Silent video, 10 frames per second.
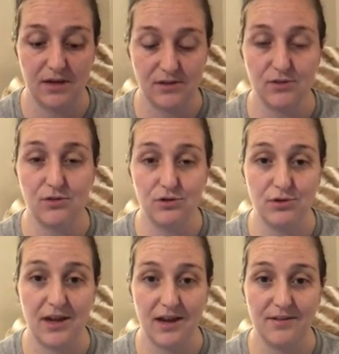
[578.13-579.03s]
soon as you
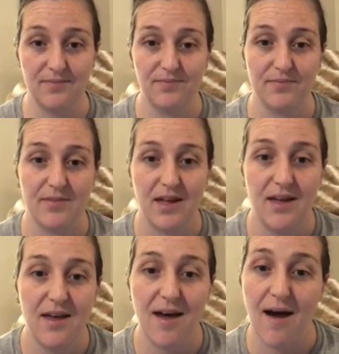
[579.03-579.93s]
can.
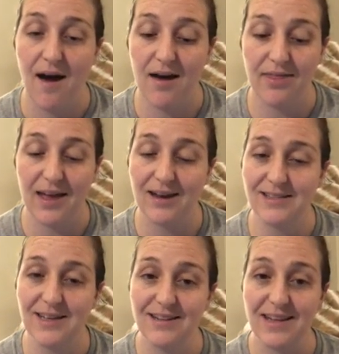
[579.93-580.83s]
And that is
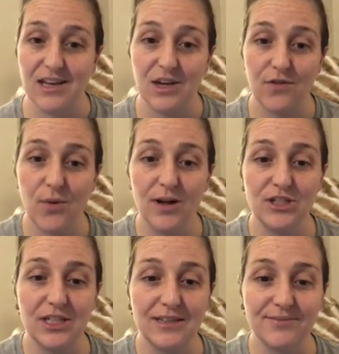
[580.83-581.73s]
it. Thank you for
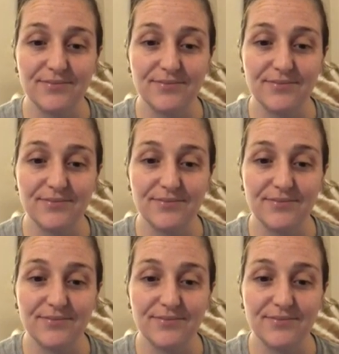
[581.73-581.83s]
watching.